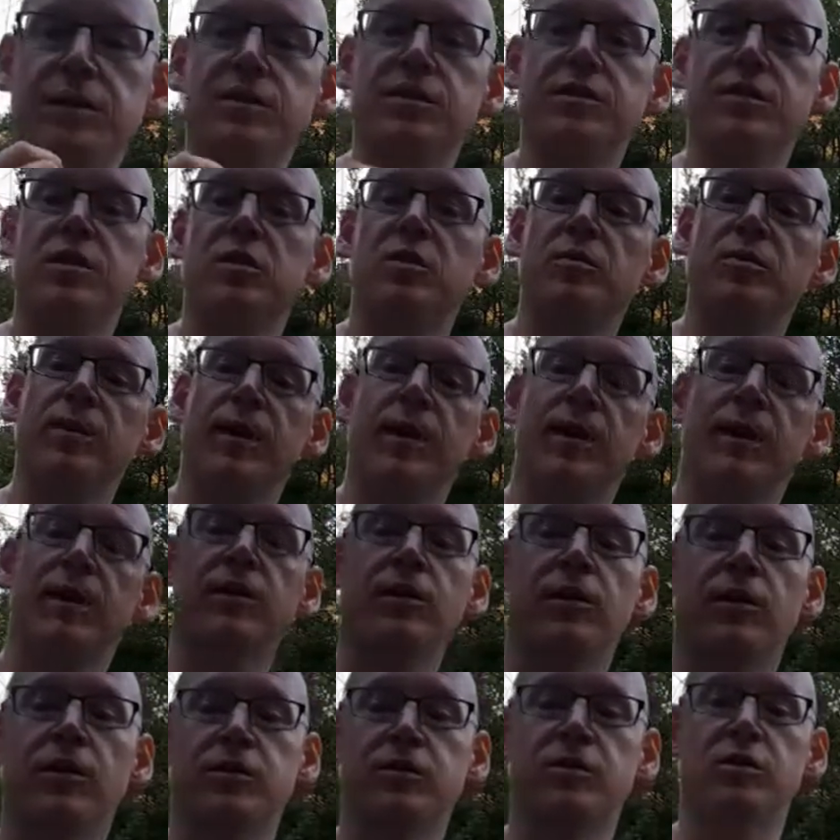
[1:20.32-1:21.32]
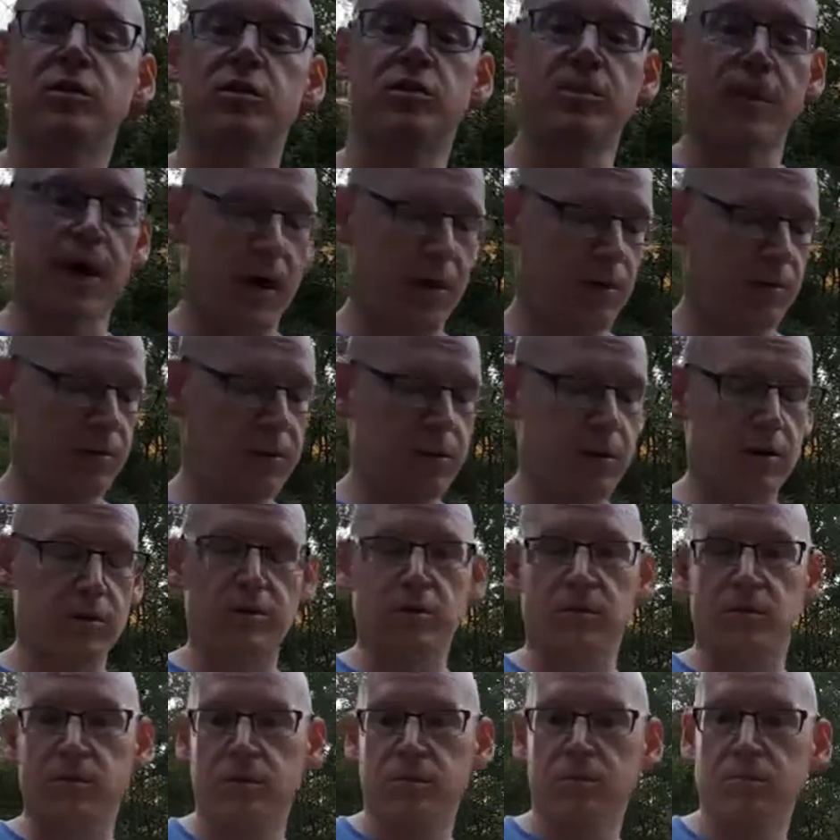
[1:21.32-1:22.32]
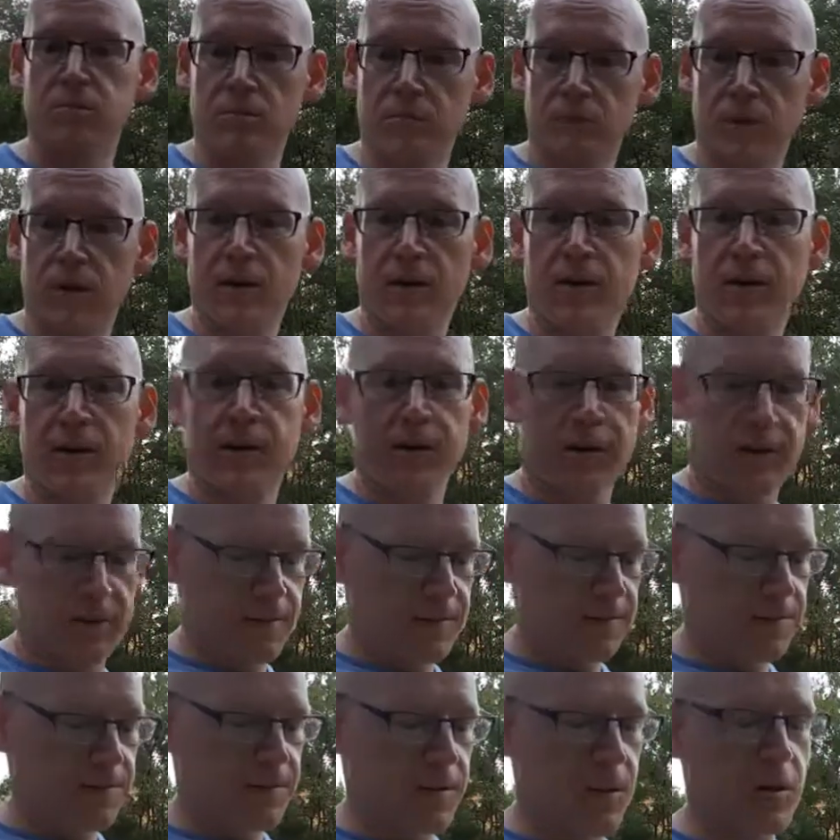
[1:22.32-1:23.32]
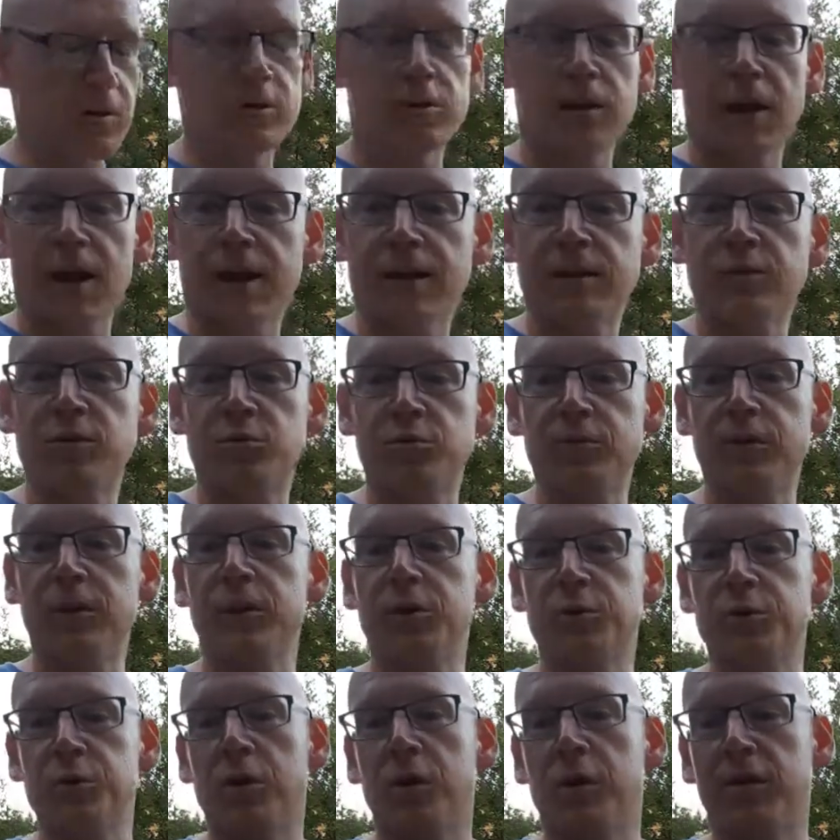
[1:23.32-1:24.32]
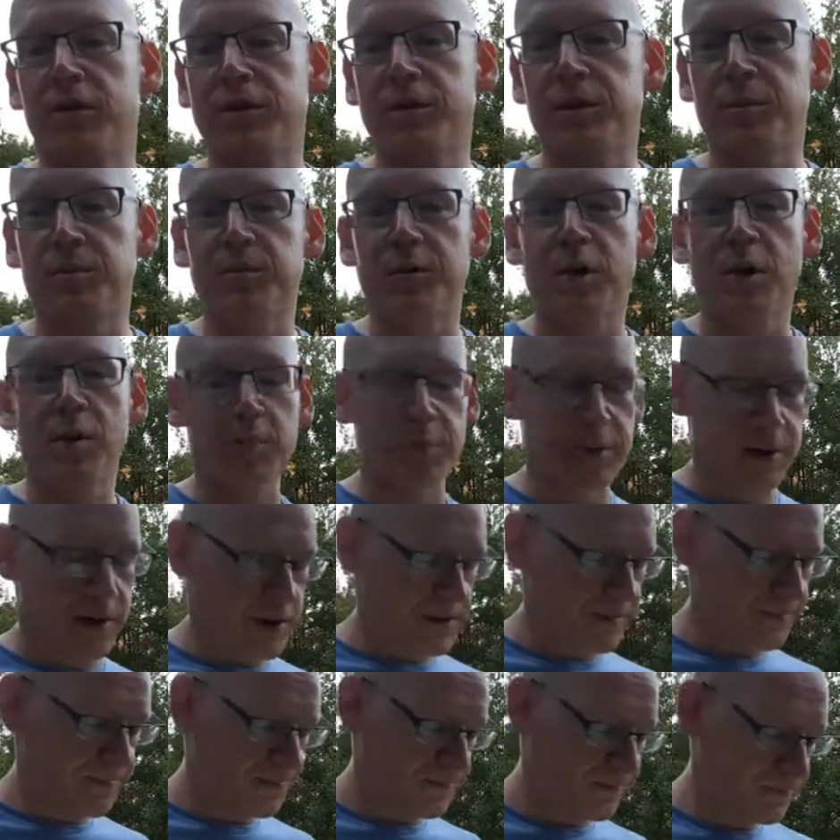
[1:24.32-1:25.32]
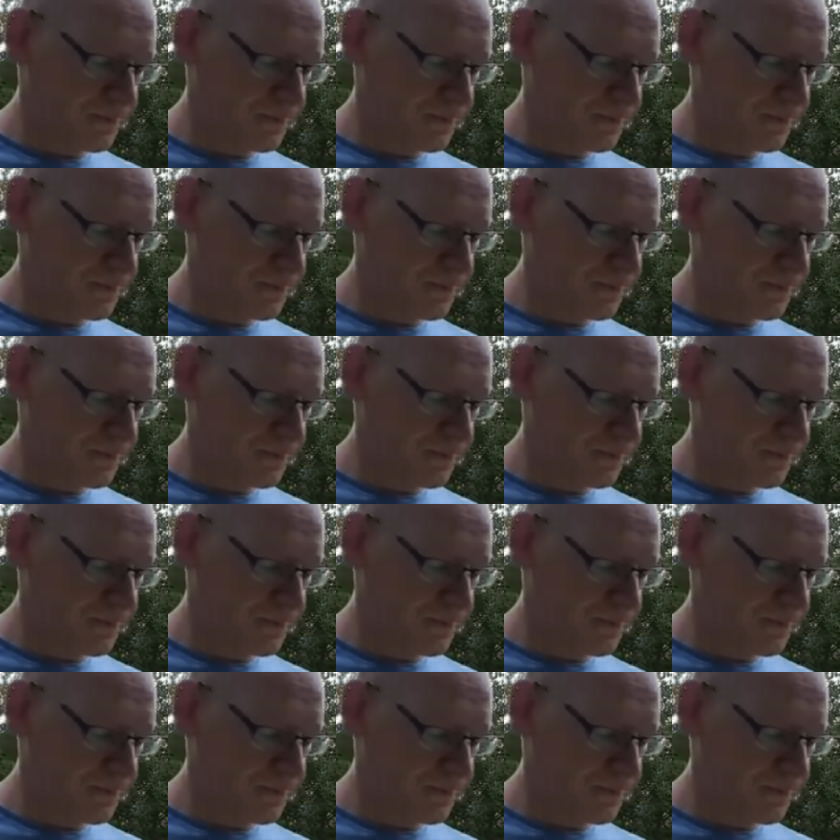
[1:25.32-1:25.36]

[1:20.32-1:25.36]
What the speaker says: you zoom in or zoom out, those lines redraw as appropriate.